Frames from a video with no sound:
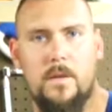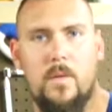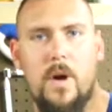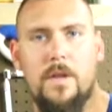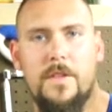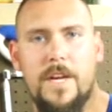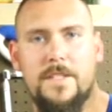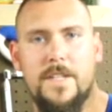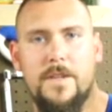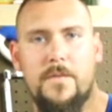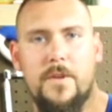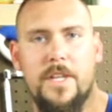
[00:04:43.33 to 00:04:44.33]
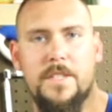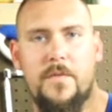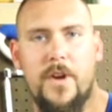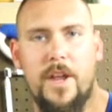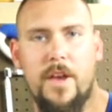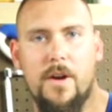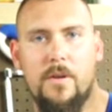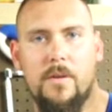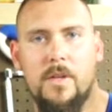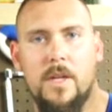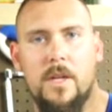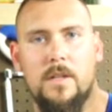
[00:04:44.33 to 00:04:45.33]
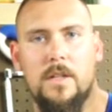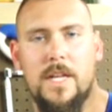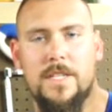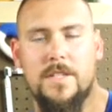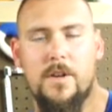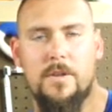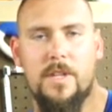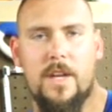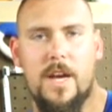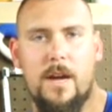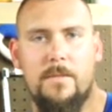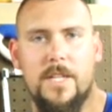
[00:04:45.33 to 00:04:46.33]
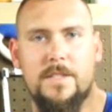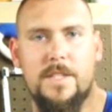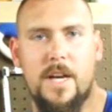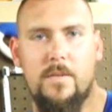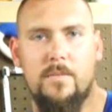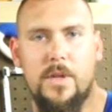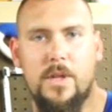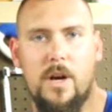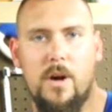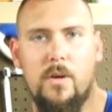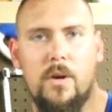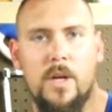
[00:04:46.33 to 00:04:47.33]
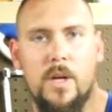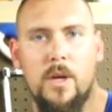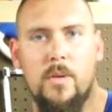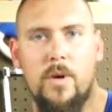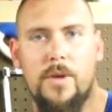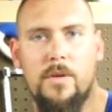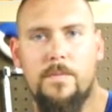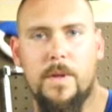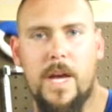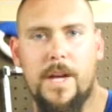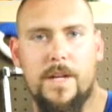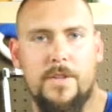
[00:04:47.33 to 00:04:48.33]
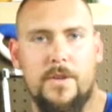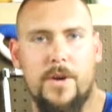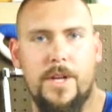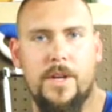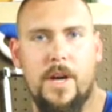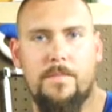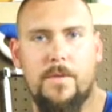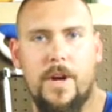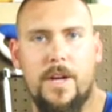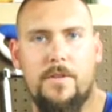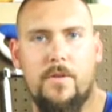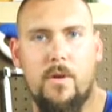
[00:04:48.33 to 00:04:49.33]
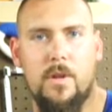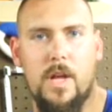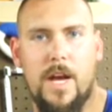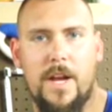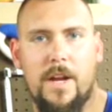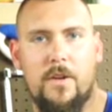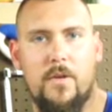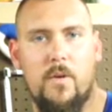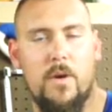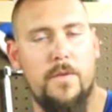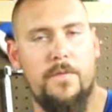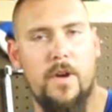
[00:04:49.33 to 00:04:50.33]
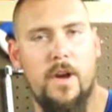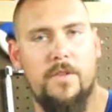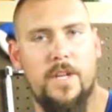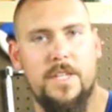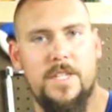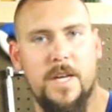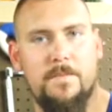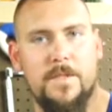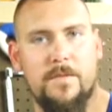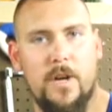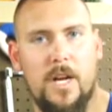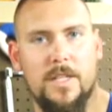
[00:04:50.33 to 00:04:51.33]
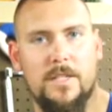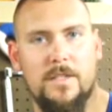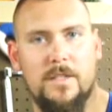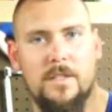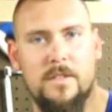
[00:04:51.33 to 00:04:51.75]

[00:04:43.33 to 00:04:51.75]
Well, that's it for this video. Let us know in the comments down below what you plan on doing to upgrade your lighting, or if you have any tips for us.